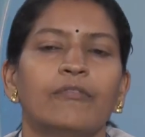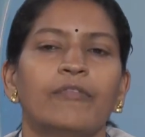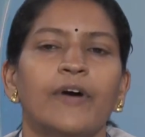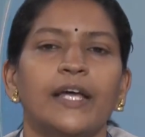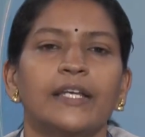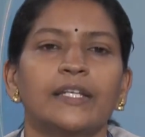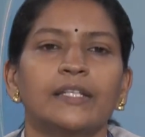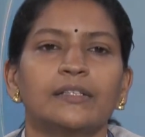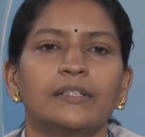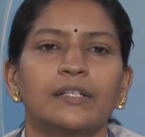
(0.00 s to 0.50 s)

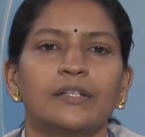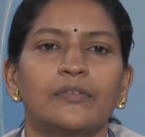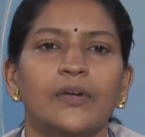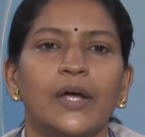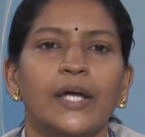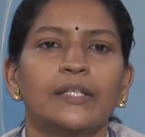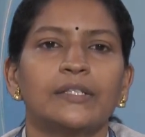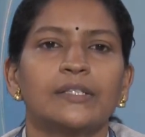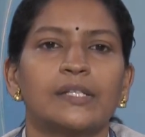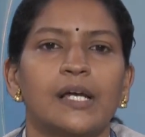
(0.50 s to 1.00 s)
Finding the
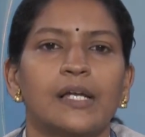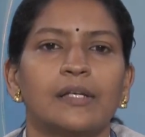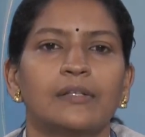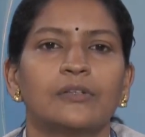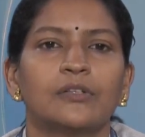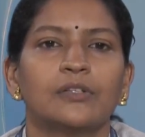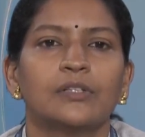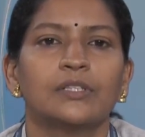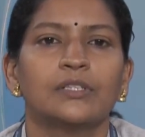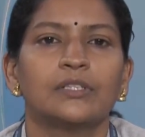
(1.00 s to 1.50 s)
right
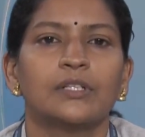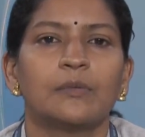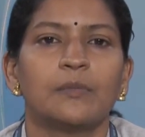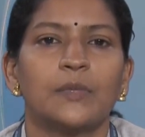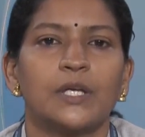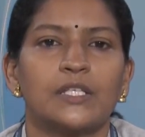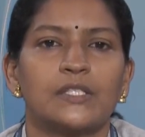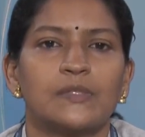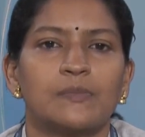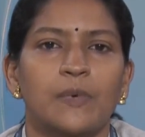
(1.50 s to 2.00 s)

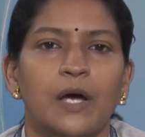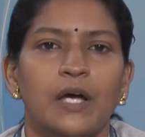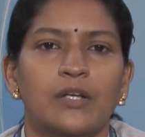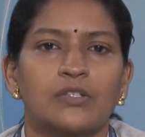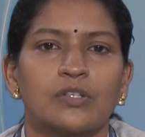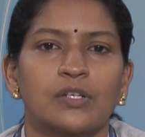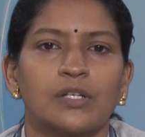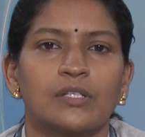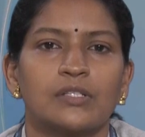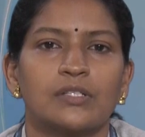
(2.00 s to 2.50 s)
algorithm is
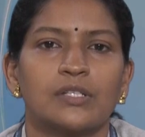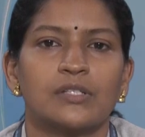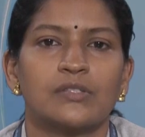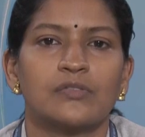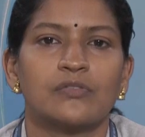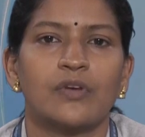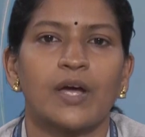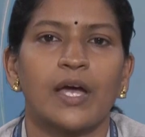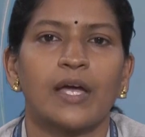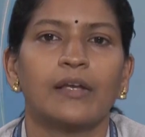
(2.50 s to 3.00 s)
partially
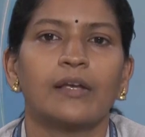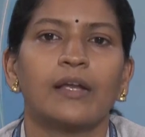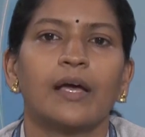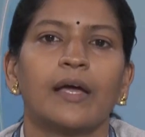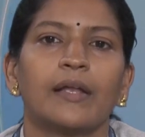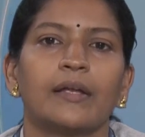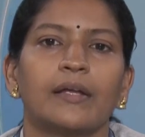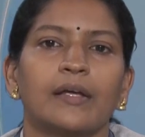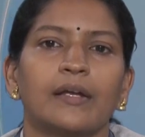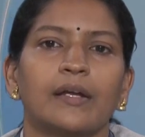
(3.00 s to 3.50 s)
just trial
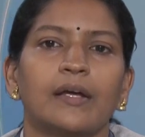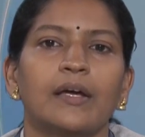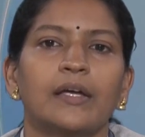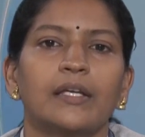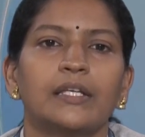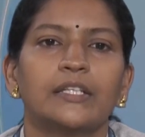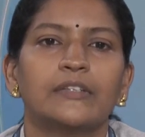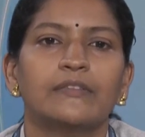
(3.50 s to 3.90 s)
and error.